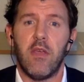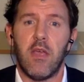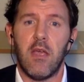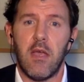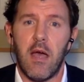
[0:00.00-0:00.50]

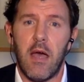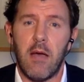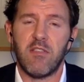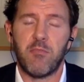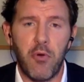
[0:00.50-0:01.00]
The
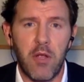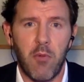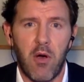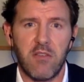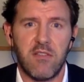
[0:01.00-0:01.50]

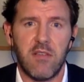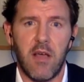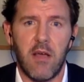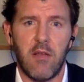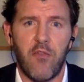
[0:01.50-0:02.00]
Springboks
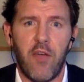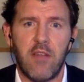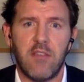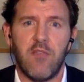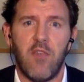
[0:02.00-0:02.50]

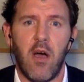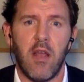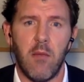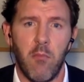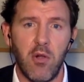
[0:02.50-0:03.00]
defensive
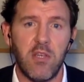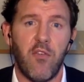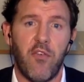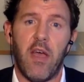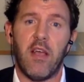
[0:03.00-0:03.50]
line in
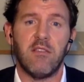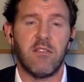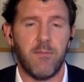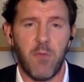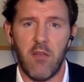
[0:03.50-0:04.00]

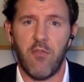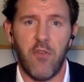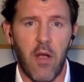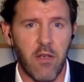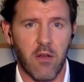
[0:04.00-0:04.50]
multi-phase is
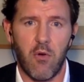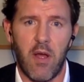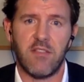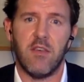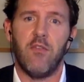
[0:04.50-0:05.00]
very
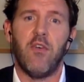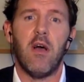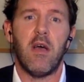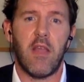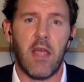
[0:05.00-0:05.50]
aggressive.
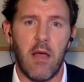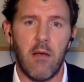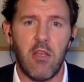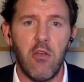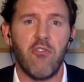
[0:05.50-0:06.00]
They
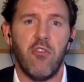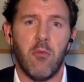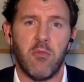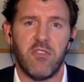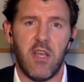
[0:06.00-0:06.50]
get huge
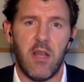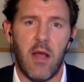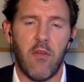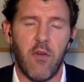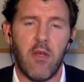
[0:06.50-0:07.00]
numbers
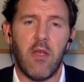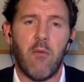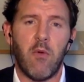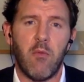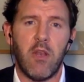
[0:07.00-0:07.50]
in, and they're
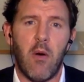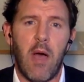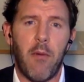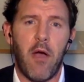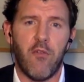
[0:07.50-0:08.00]
very. We
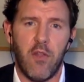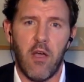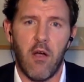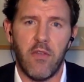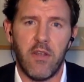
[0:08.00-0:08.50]
know how powerful
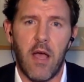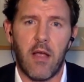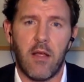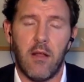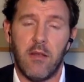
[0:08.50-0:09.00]
they are in the
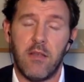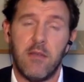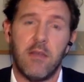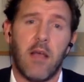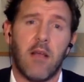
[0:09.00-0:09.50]

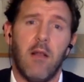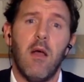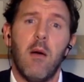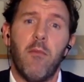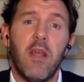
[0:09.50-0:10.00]
tackle.
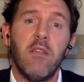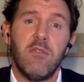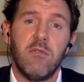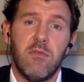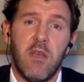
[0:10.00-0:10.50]
But
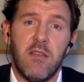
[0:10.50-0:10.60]
in